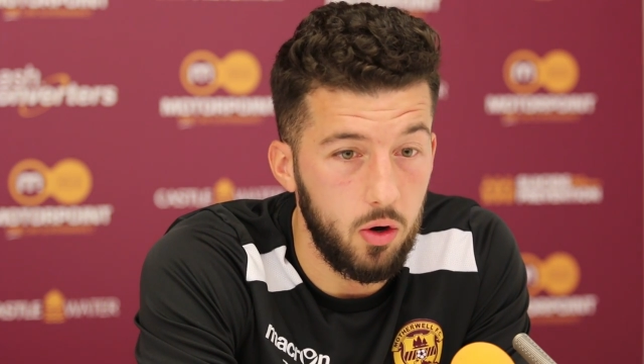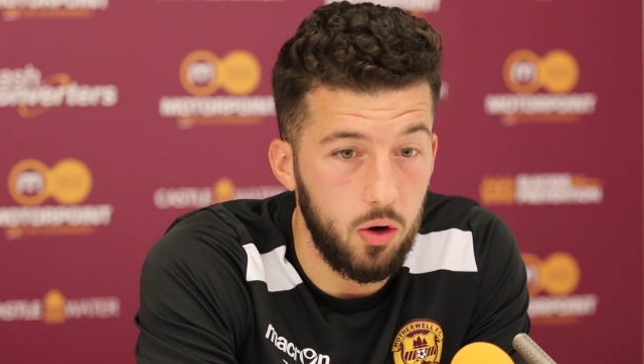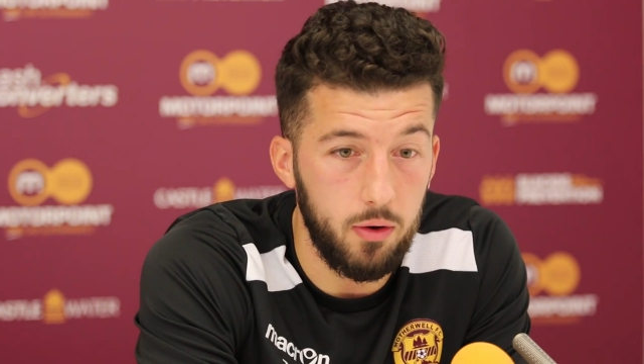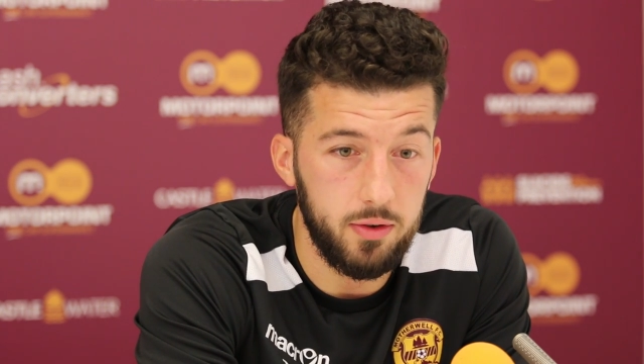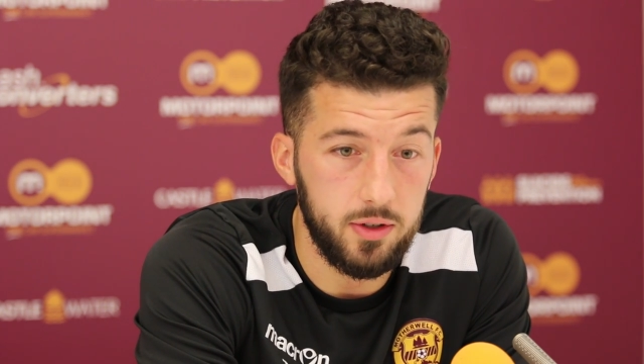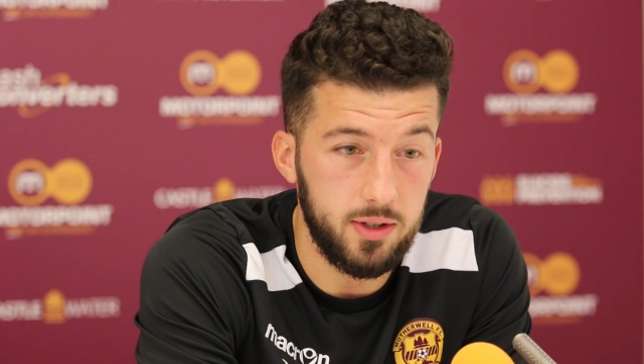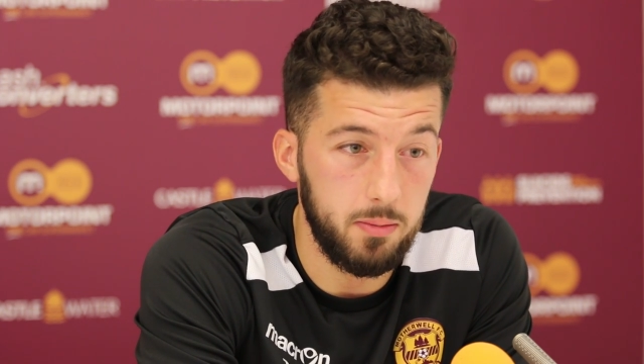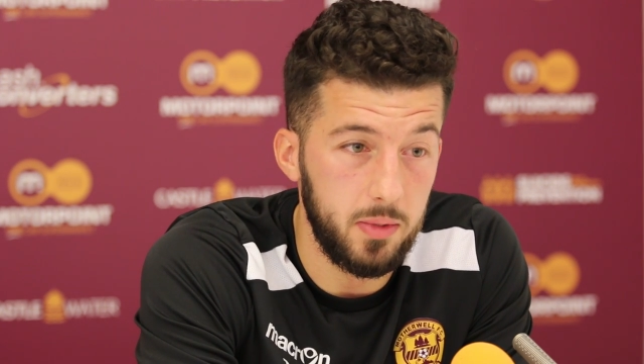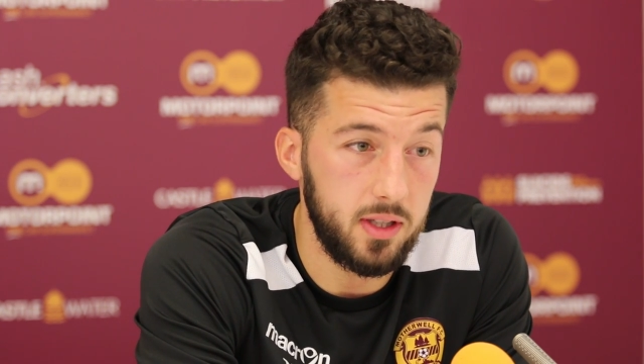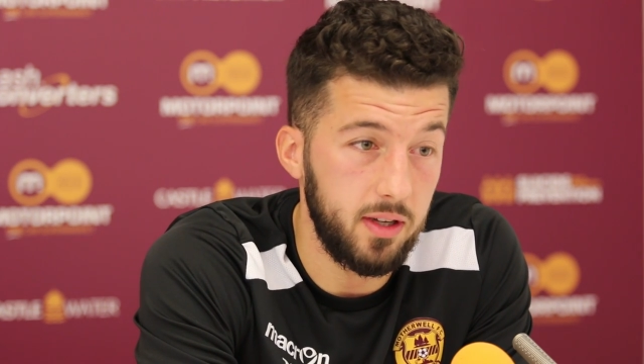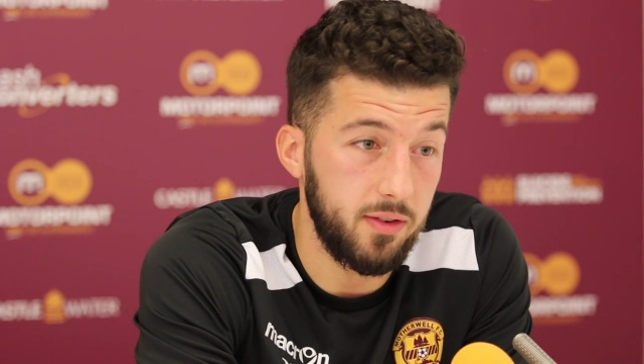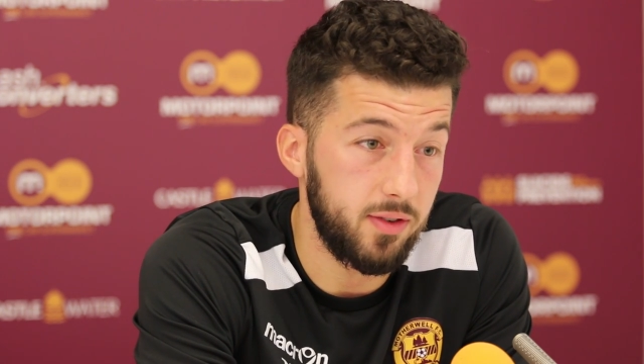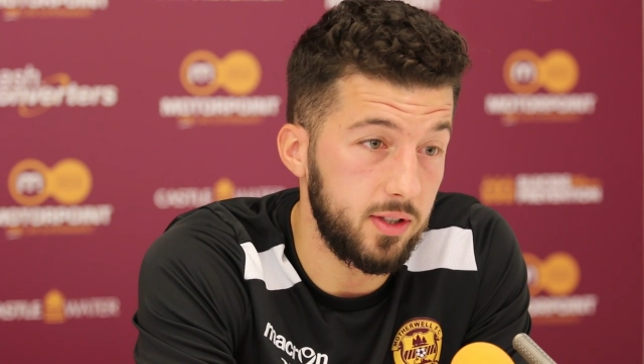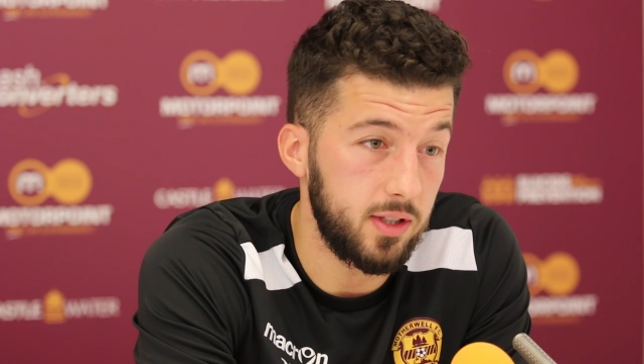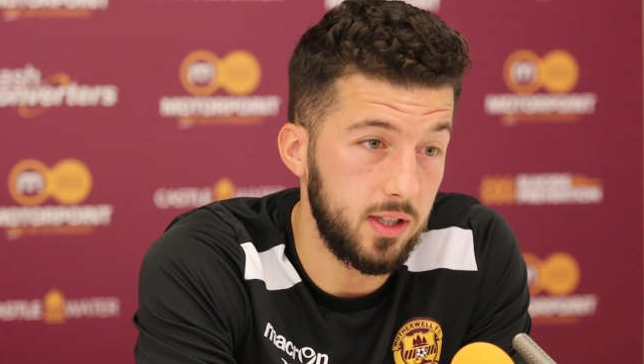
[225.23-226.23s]
offer something
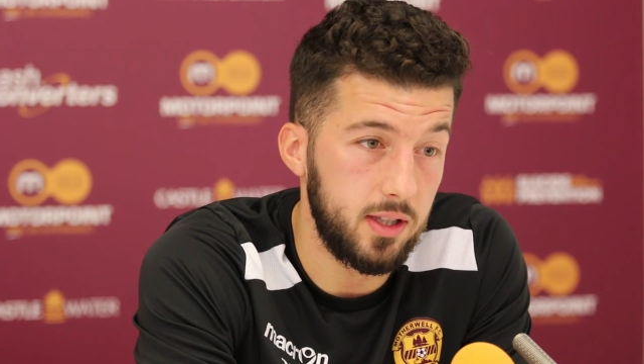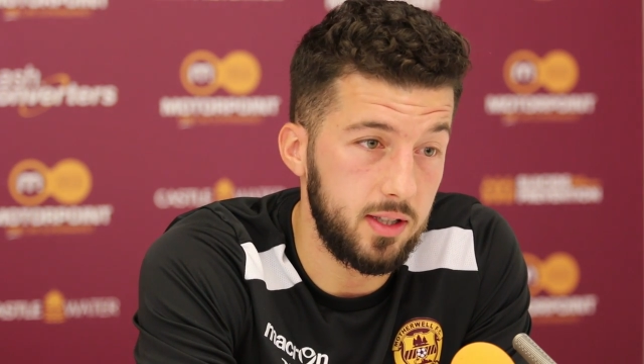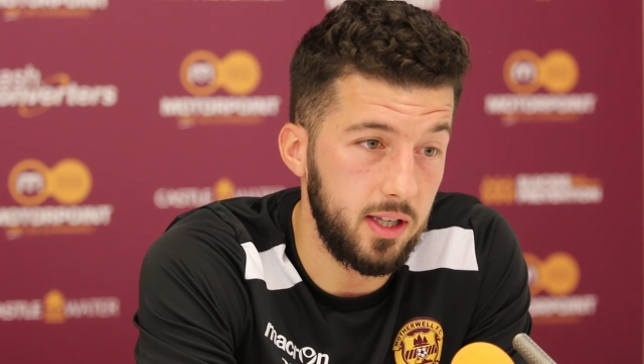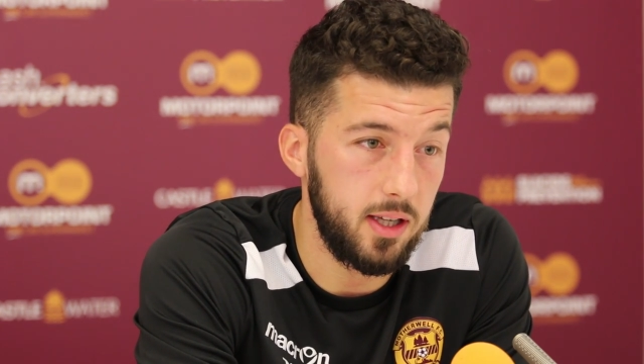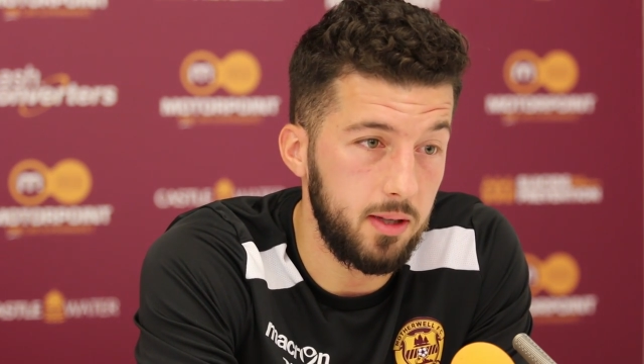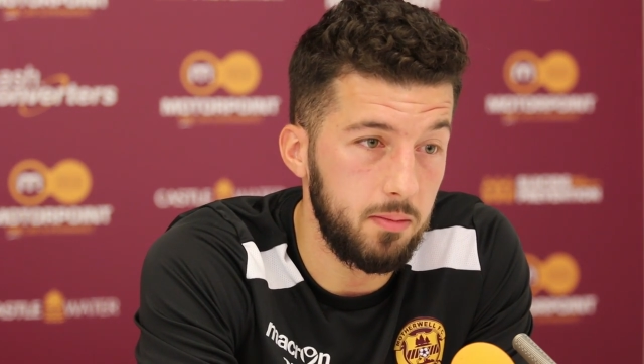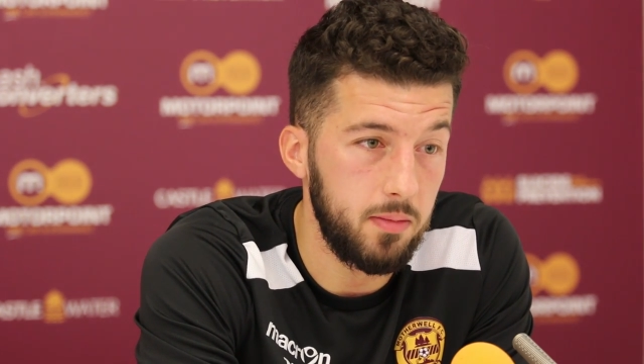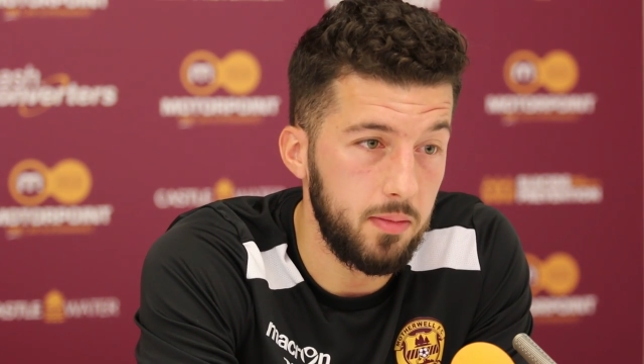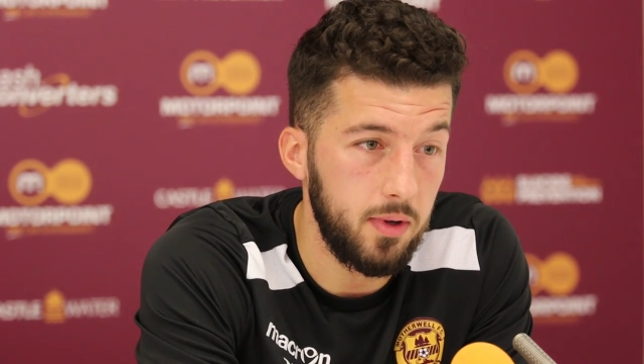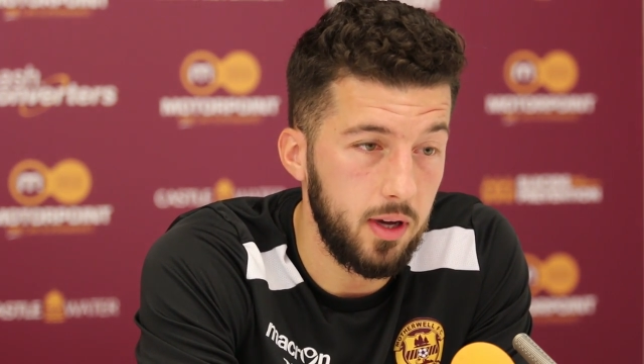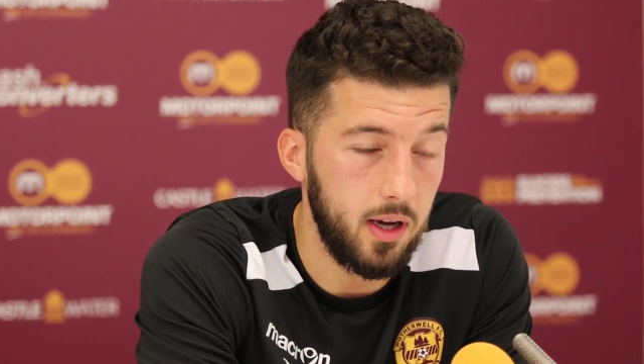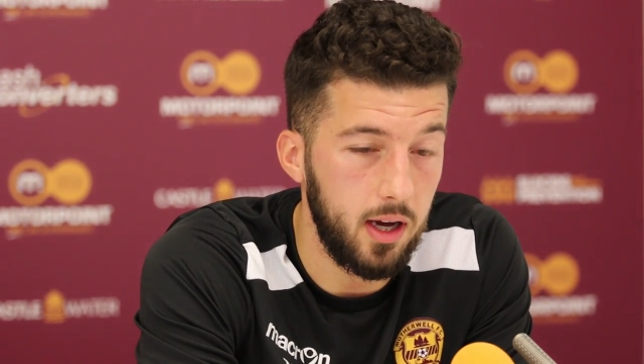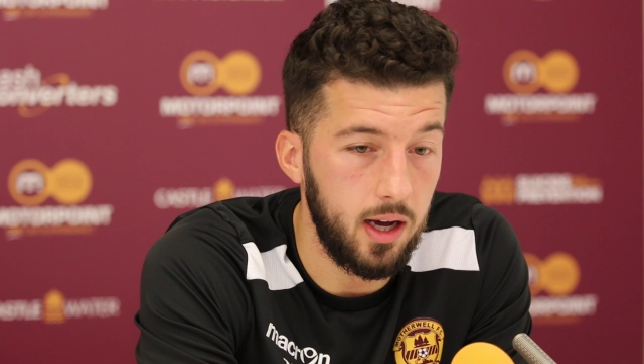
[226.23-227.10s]
different to the team.